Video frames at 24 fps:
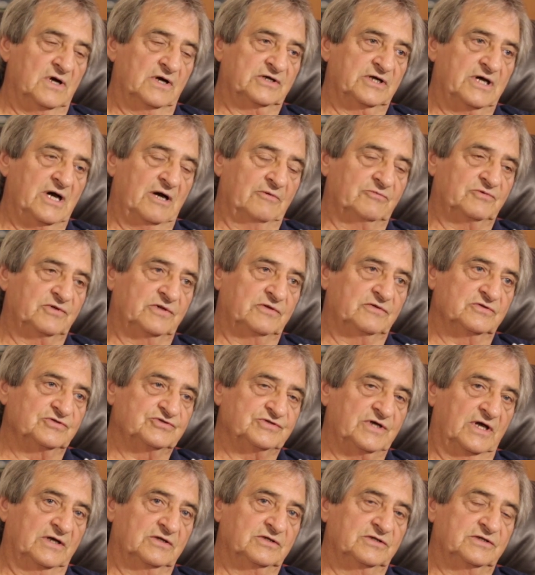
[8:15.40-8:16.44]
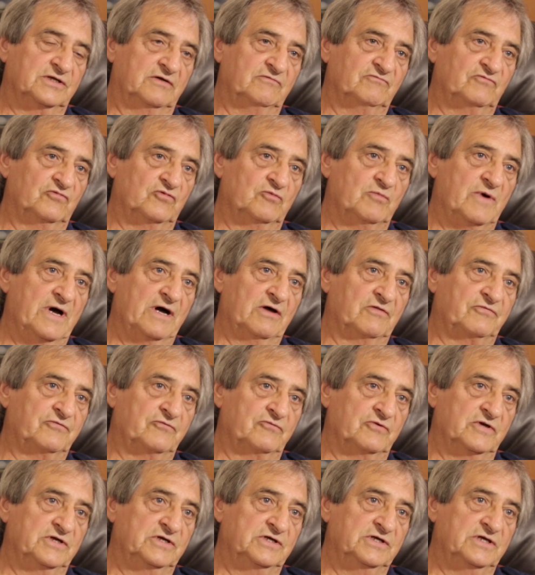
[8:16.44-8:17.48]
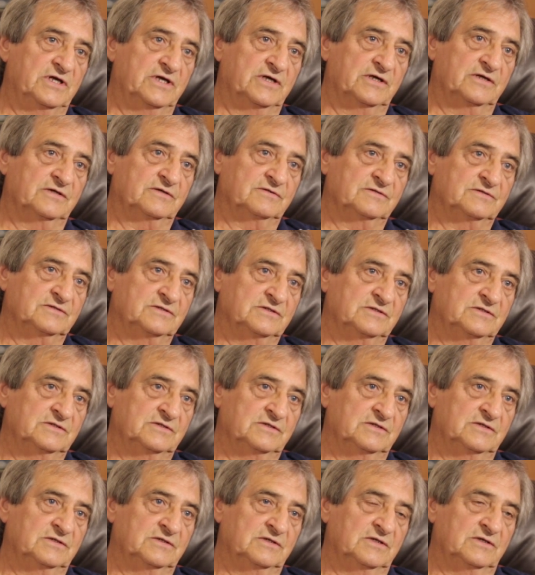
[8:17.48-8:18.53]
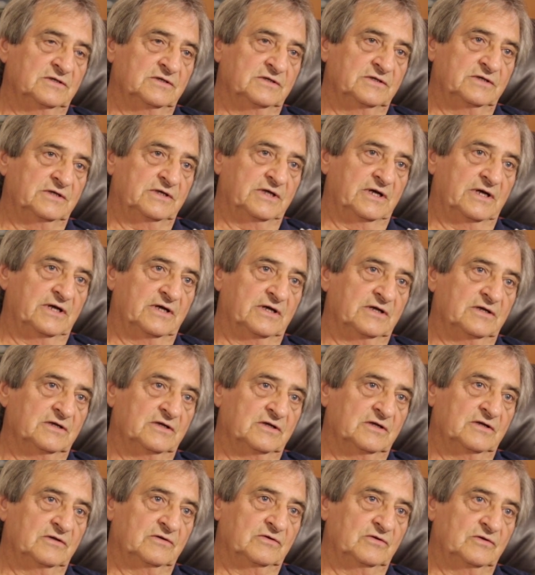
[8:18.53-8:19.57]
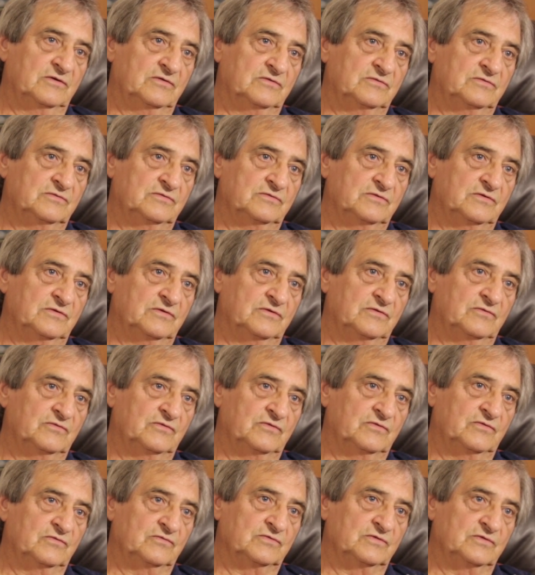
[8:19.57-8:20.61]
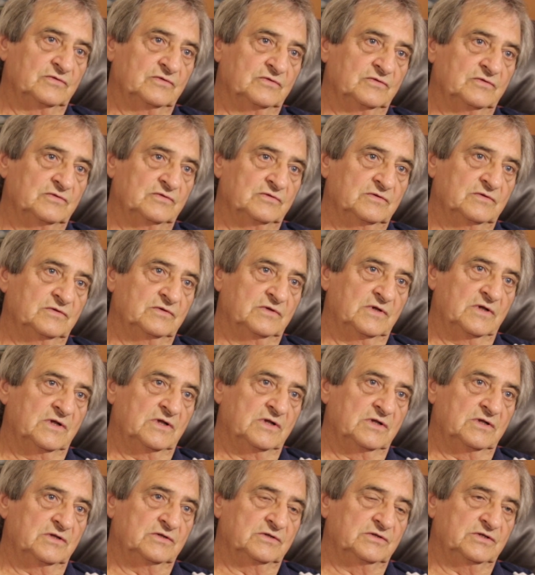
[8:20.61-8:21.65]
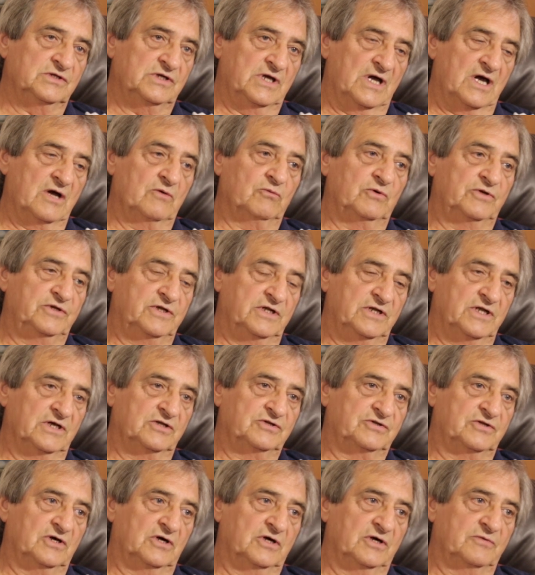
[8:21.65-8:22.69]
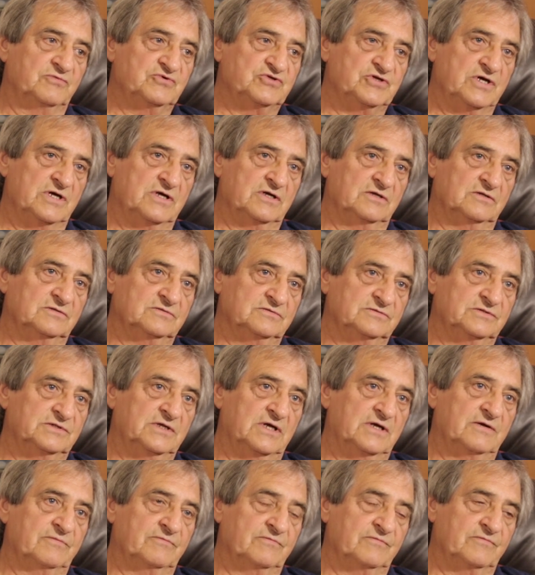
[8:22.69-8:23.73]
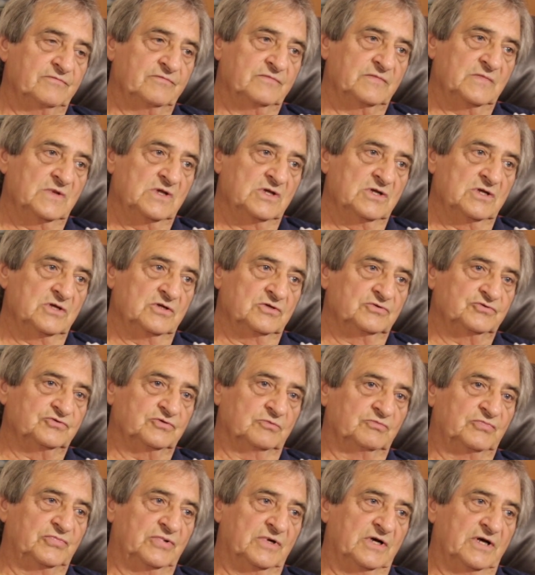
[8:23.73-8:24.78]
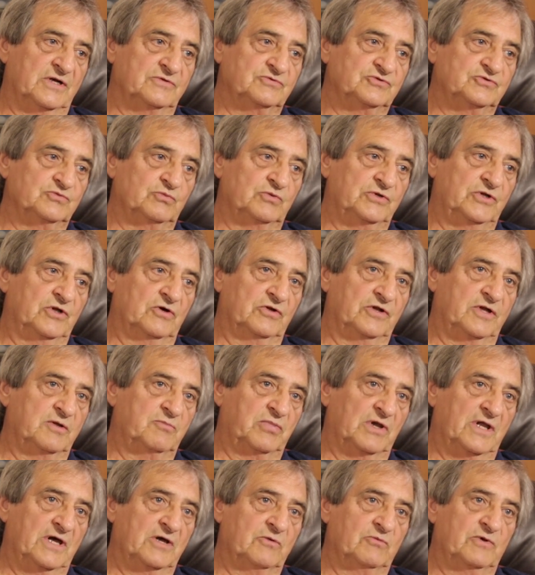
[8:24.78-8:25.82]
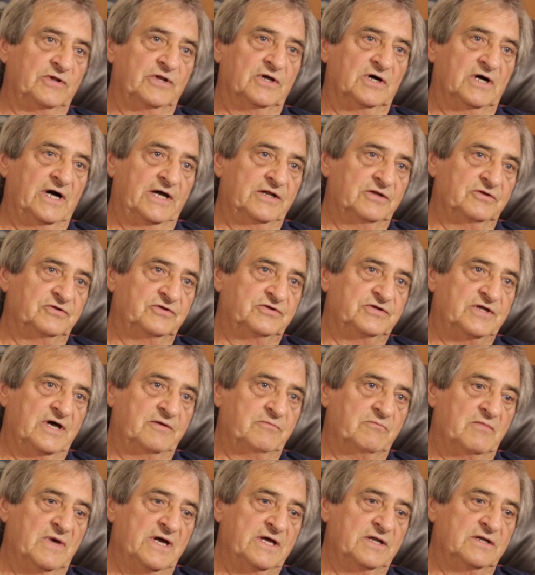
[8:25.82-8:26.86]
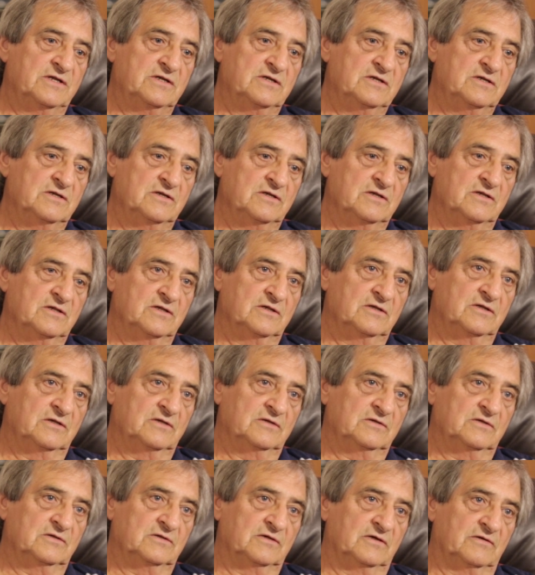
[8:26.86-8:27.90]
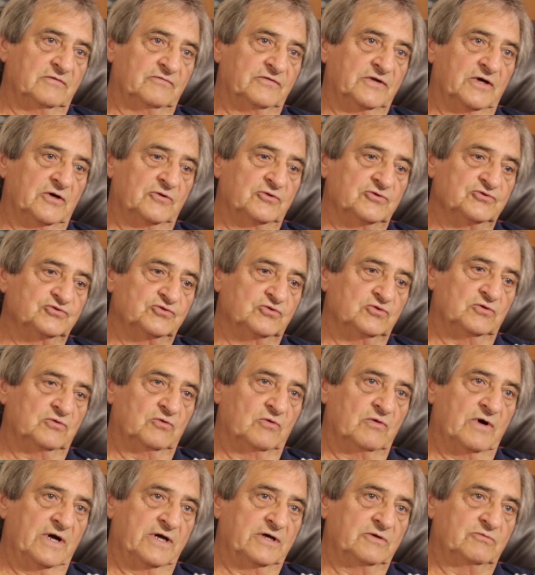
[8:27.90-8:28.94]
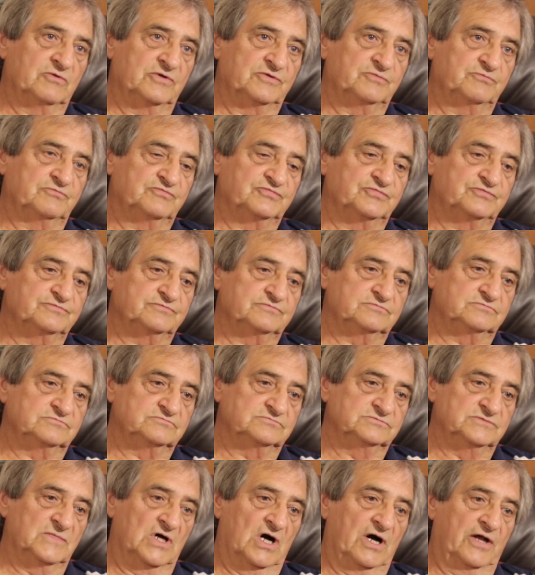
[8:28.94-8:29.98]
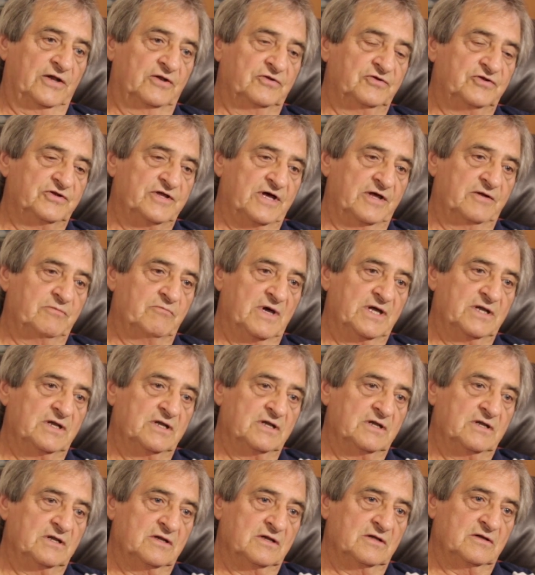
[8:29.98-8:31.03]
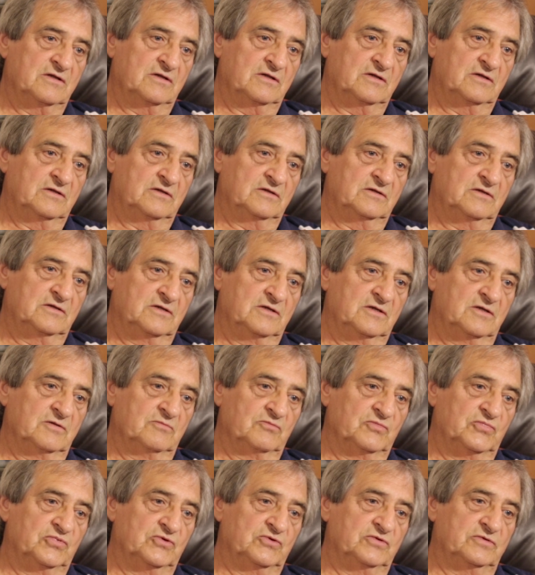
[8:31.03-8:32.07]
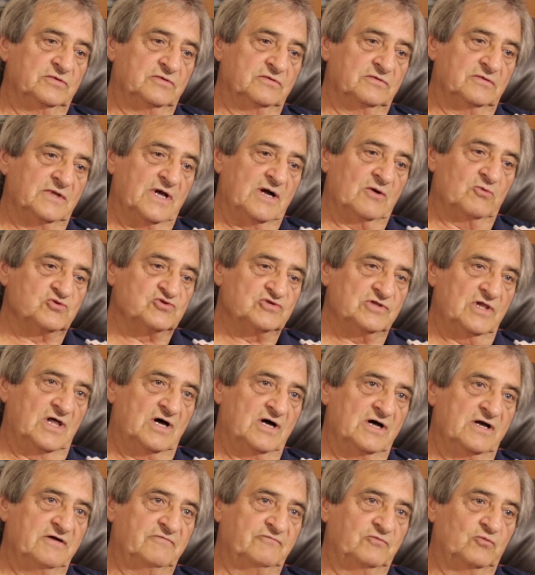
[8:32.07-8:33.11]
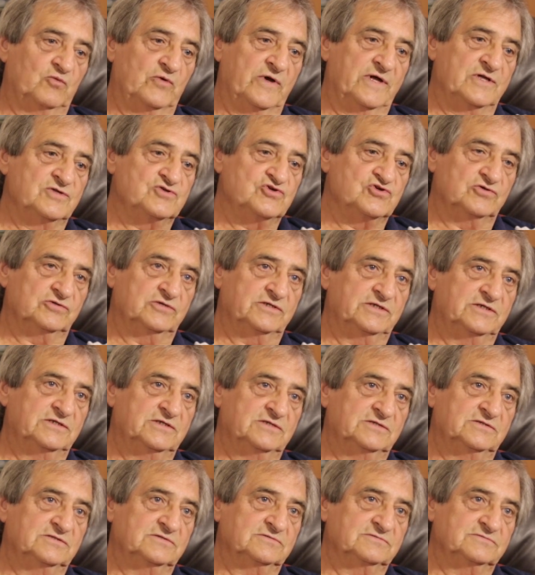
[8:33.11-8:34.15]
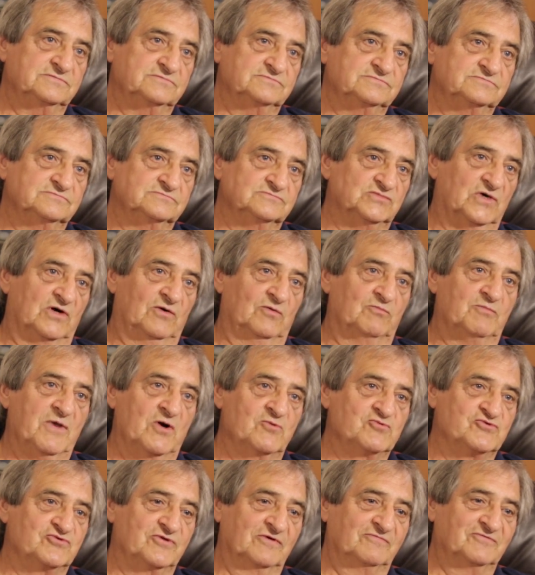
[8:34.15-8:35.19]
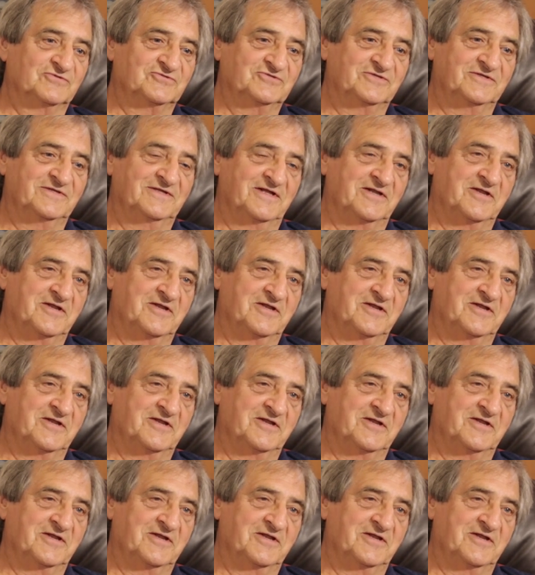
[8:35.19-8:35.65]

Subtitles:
I captained the second team for about 3 years. Yeah. Did you have times when you were struggling to get a team out? Yeah, we did at times, yeah. Sometimes we'd only play with 9 and 10 men. Or known as go away with 9 and 10 men. But that was life, we enjoyed it. Well, most of us did